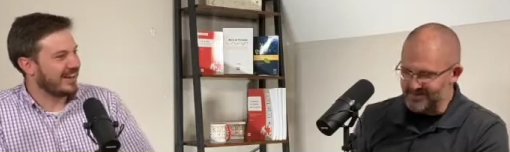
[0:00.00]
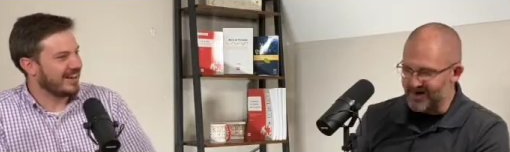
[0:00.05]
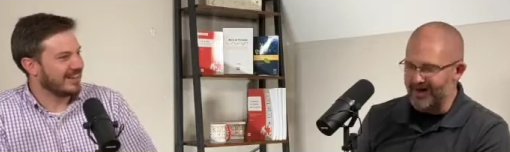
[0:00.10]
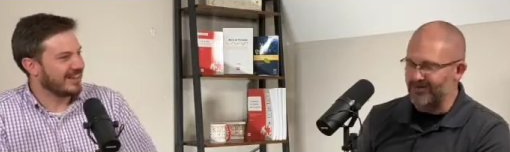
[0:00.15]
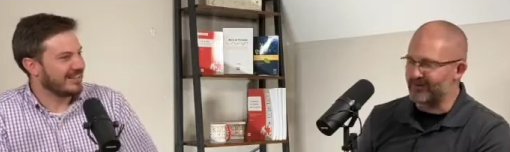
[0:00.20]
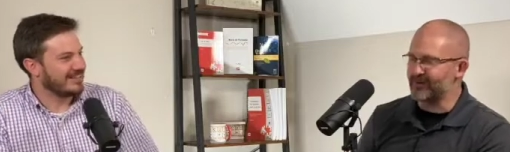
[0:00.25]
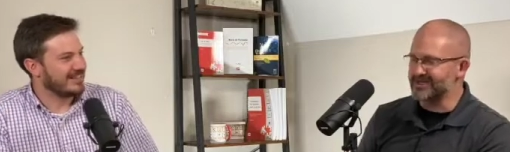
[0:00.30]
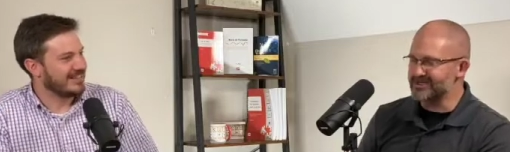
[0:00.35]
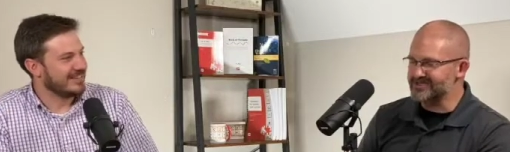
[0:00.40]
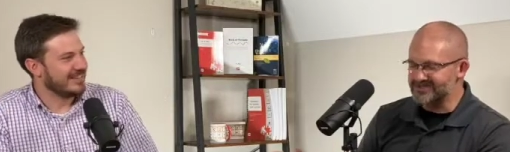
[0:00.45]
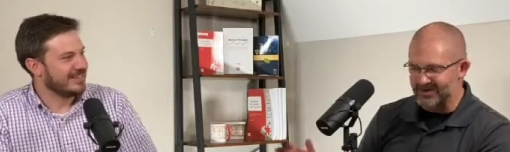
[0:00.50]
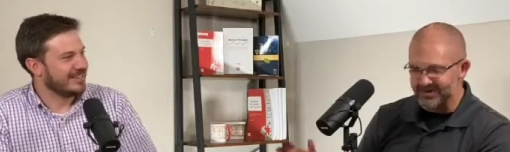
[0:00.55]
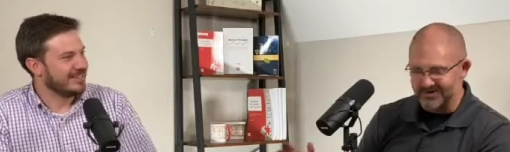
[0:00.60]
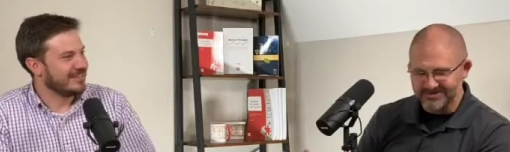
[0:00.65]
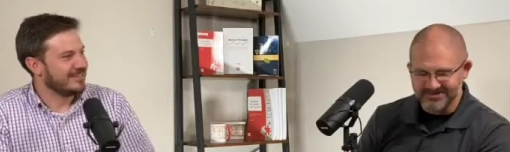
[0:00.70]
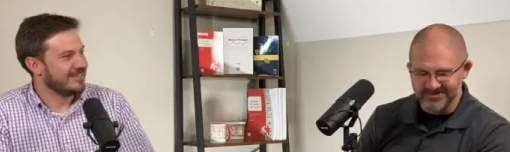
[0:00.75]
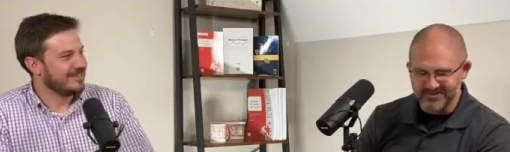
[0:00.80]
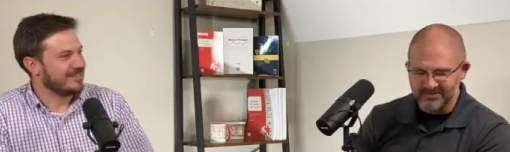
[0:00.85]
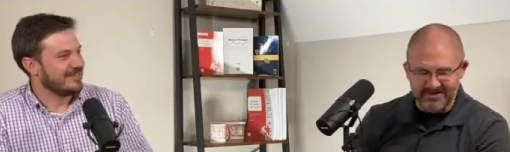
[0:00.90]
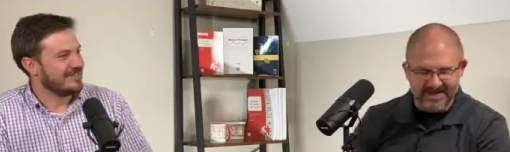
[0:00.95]
Speaker 1: Too. I want to
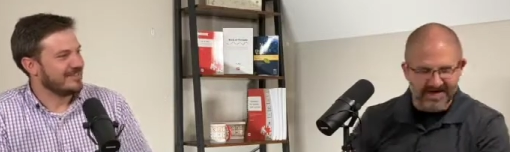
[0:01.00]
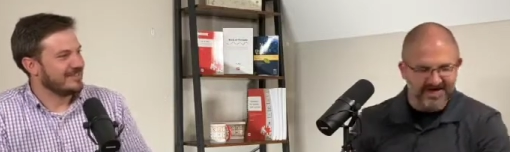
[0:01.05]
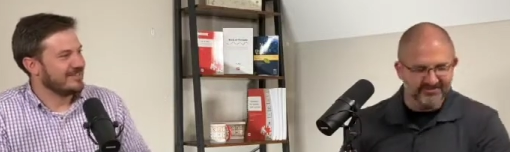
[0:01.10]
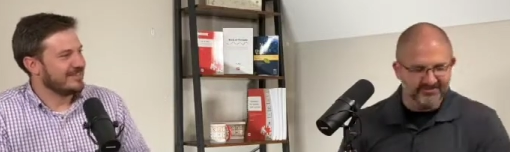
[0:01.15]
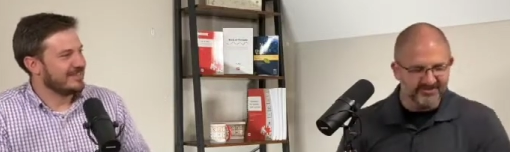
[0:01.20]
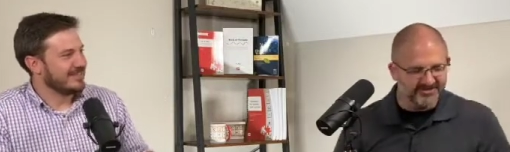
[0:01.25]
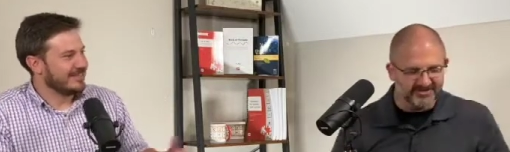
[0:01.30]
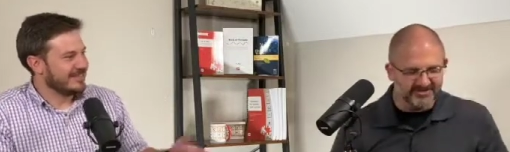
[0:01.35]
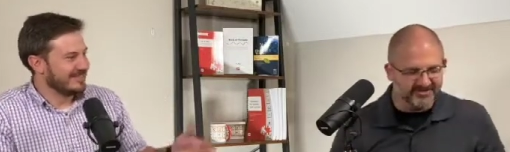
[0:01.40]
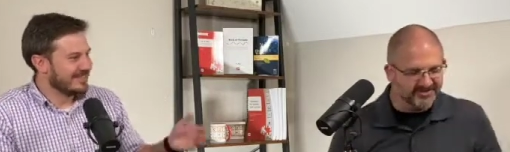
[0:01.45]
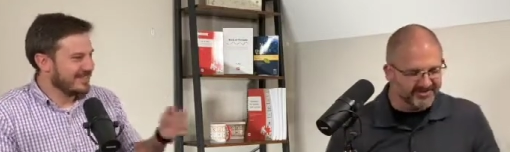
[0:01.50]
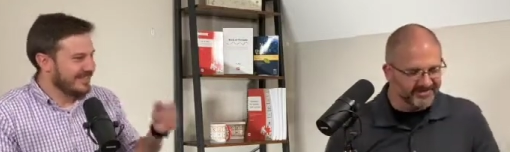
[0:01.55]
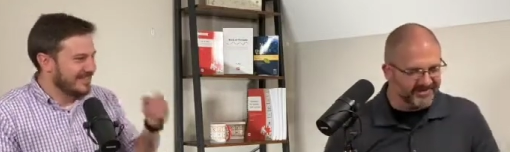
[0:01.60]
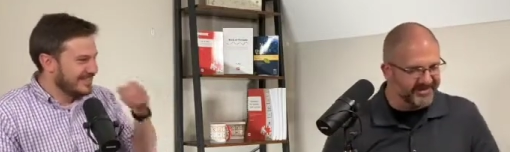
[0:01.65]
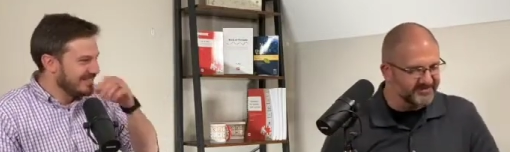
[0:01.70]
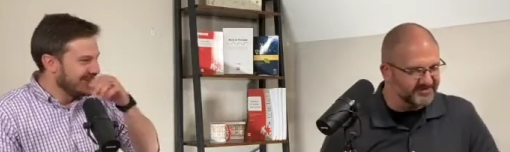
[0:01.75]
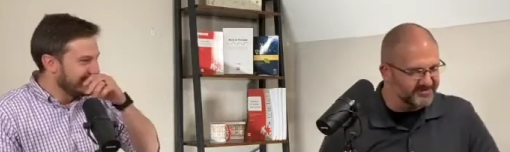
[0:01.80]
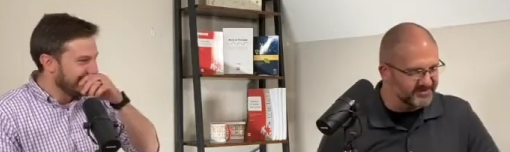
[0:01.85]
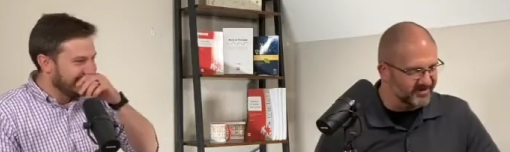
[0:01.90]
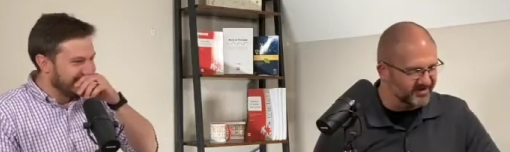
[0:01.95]
talk so bad, but you just
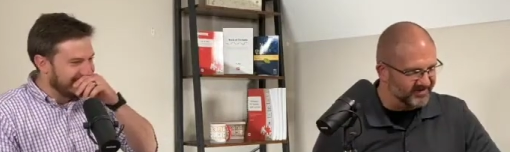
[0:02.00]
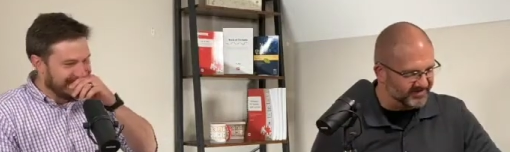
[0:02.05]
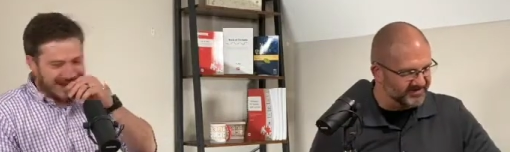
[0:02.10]
keep talking.